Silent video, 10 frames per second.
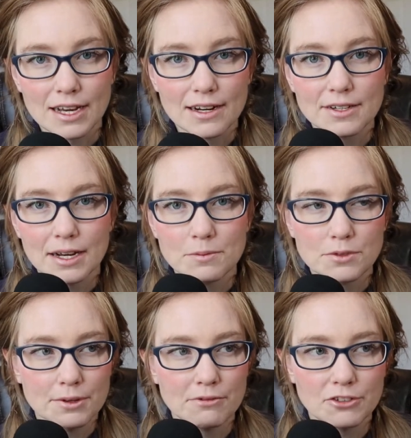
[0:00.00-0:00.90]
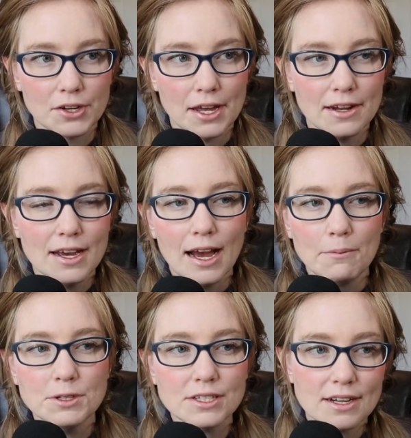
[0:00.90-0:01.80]
ahead of time so I don't forget.
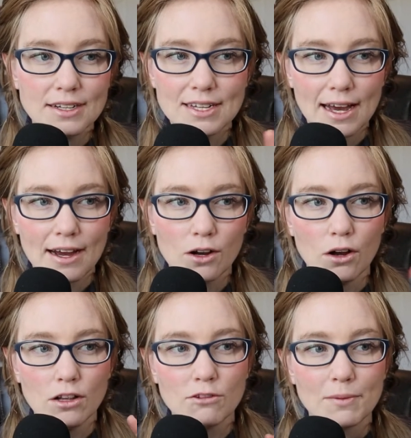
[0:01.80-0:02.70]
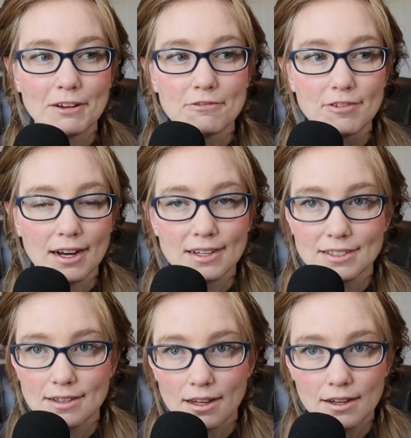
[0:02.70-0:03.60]
I'm just gonna tag all of my
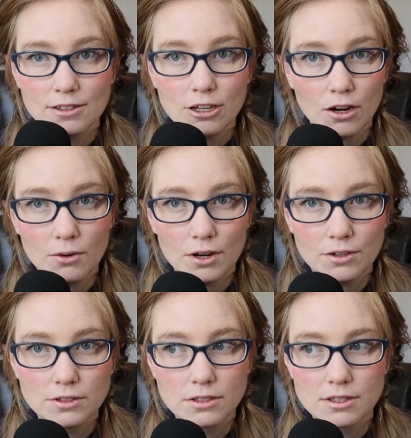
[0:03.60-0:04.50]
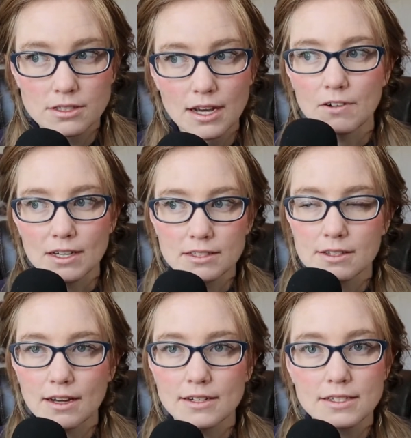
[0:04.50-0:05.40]
Fostathon co-hosts.
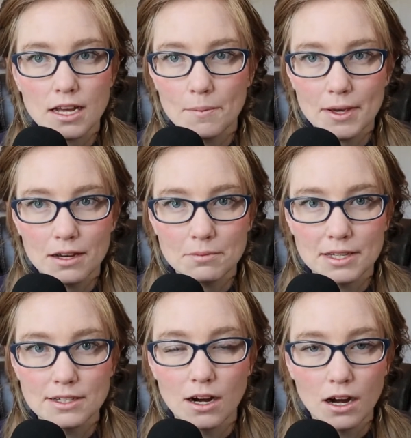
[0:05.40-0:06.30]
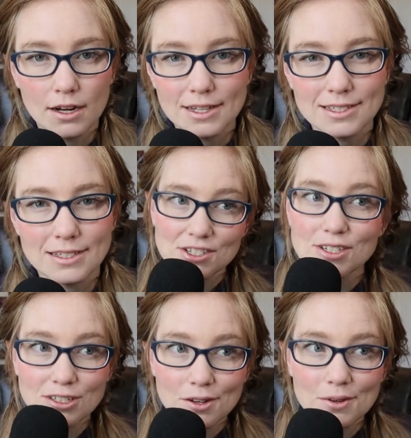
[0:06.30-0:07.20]
Fostathon is coming up in August. Just
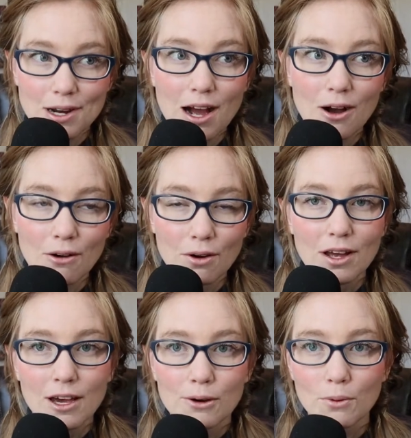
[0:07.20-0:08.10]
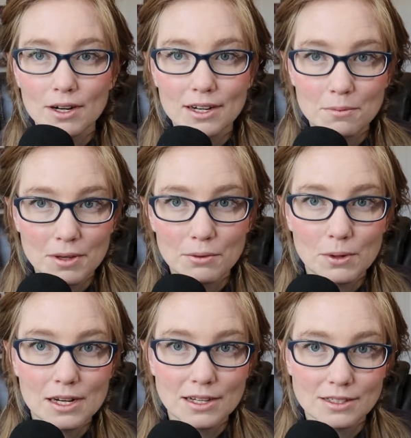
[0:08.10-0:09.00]
so you know, we're gonna be
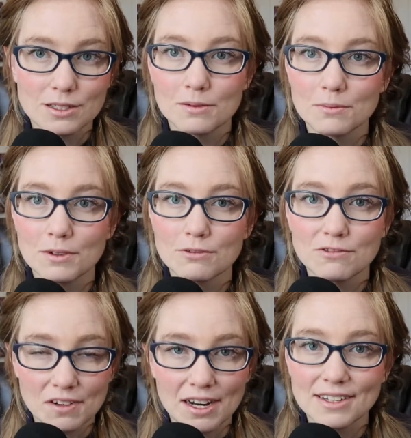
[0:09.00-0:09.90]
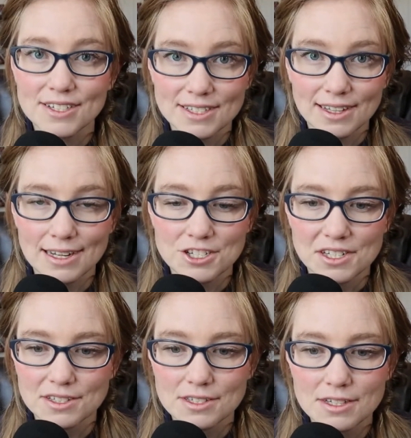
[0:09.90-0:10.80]
reading some Fost
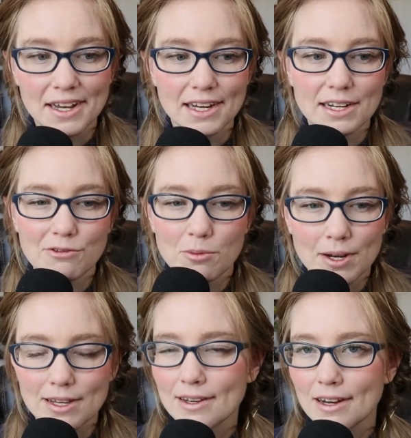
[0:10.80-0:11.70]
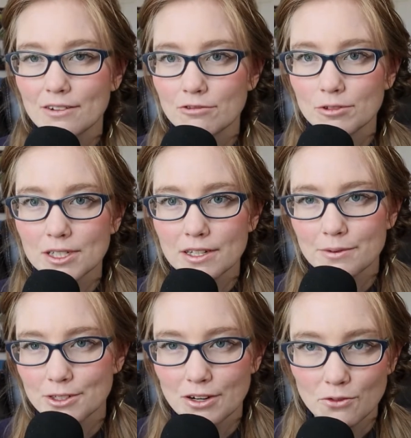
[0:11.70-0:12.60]
legends and everybody can kind of read
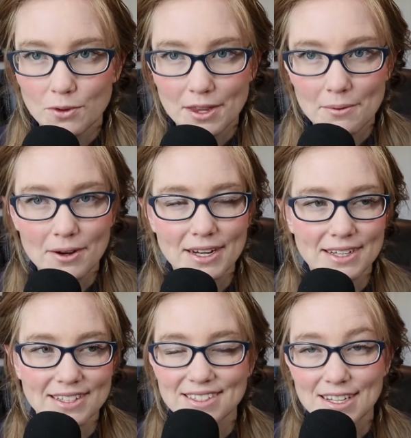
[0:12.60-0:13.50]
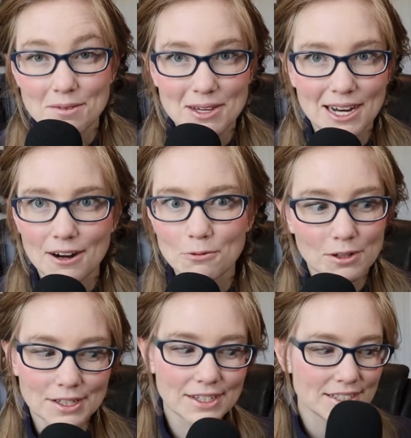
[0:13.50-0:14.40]
whichever one they want and it's gonna be a
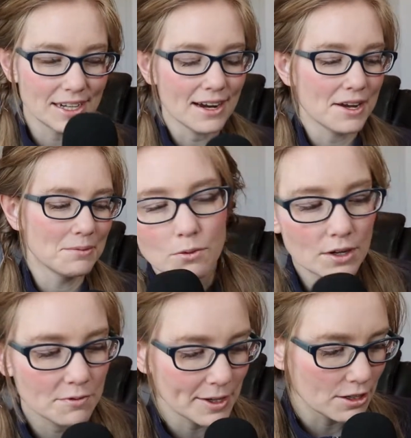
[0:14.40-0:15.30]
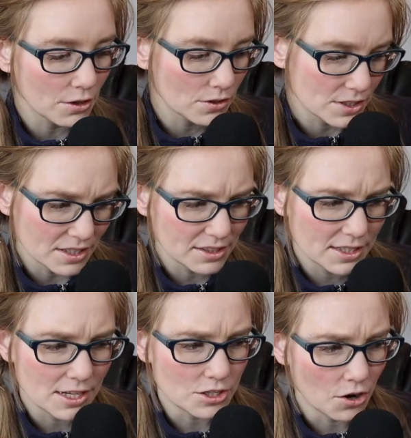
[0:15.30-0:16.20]
really good time. One of my co-hosts at
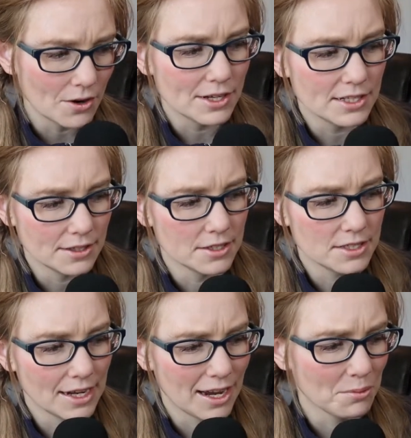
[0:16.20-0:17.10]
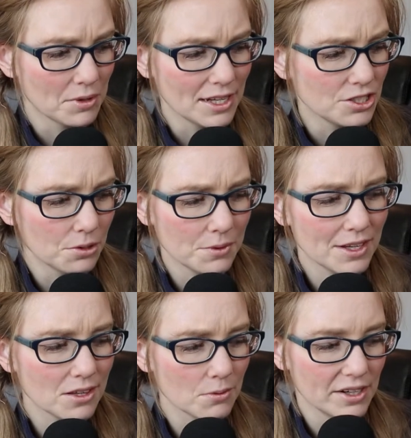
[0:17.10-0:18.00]
least has already done this tag, but I don't
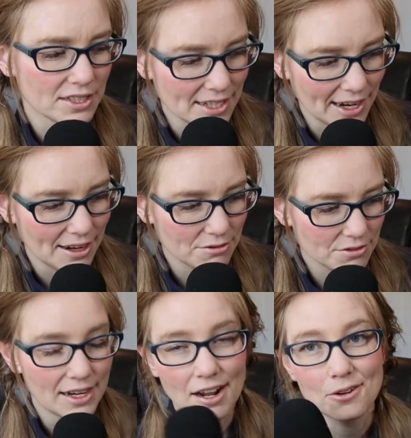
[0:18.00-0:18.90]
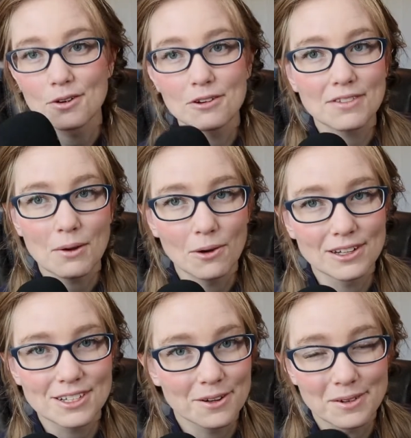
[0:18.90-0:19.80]
think the rest have. And I don't know if they want
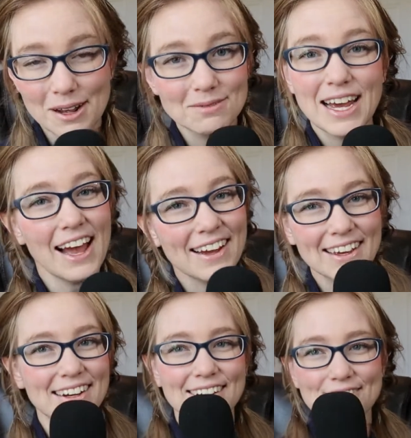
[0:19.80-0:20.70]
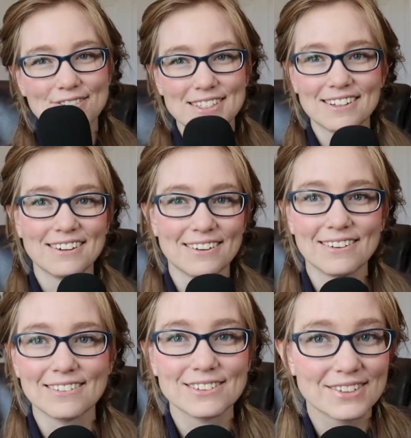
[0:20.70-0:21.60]
to, but I'm tagging them,
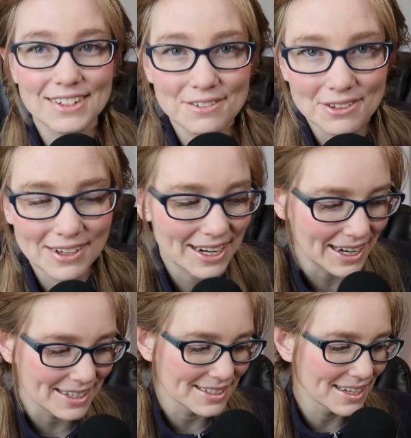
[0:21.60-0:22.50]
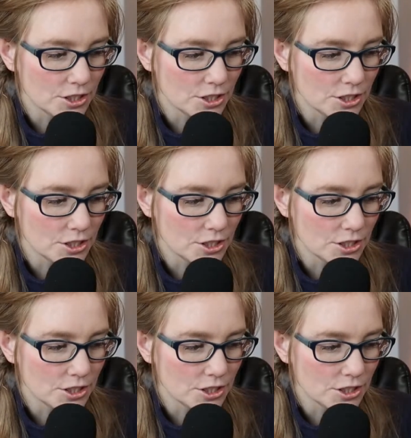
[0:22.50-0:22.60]
so do whatever you want, guys.